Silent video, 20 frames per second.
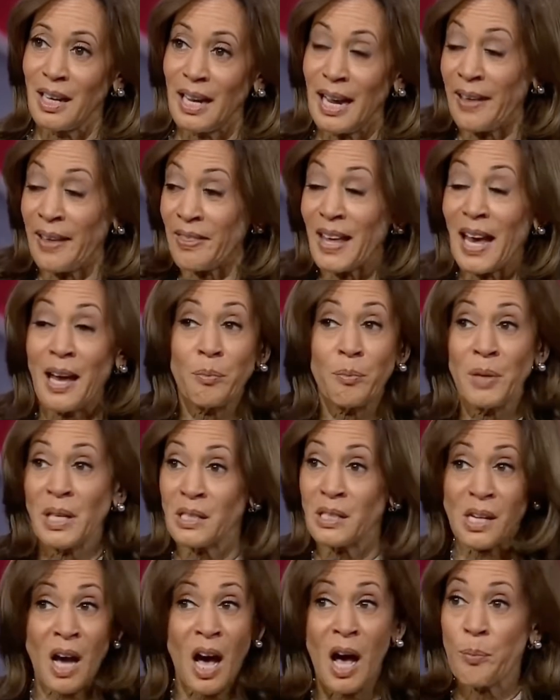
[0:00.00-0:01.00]
And that
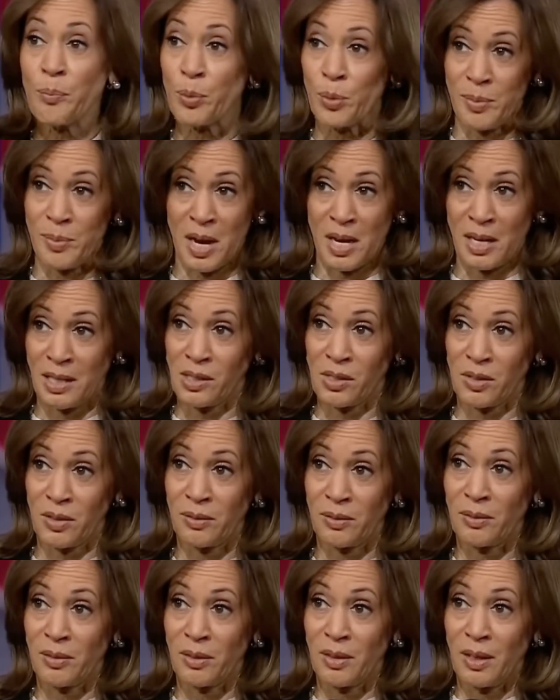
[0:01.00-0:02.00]
means compromise.
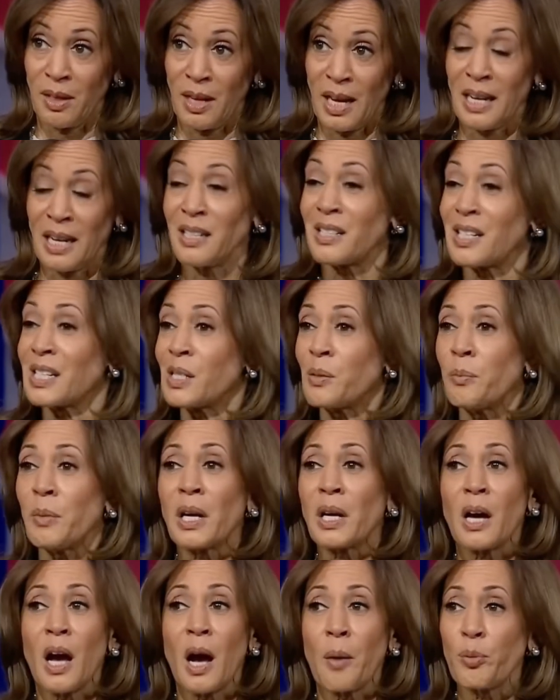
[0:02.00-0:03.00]
And it doesn't
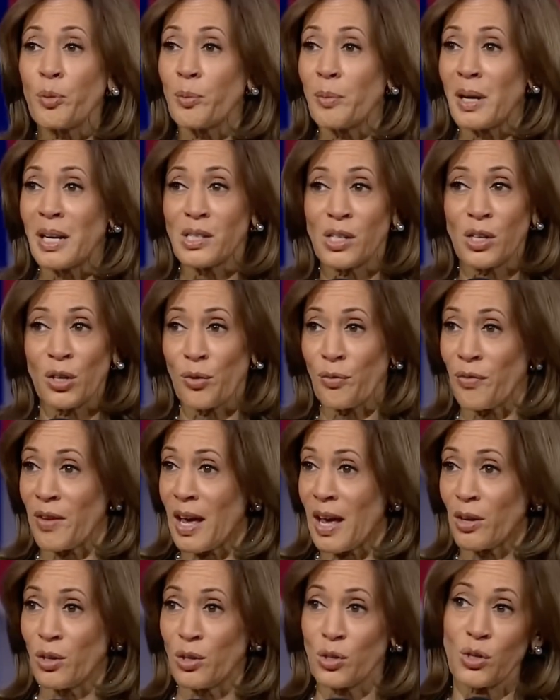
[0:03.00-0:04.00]
mean compromising your
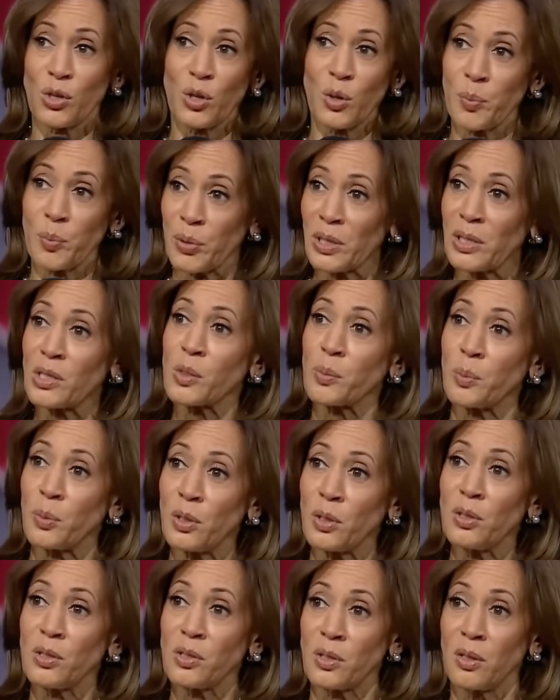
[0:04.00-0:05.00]
values or your
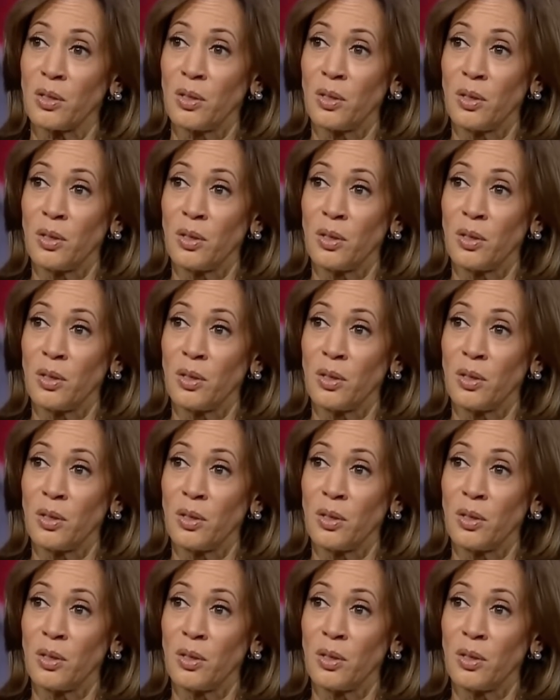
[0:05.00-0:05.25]
principles,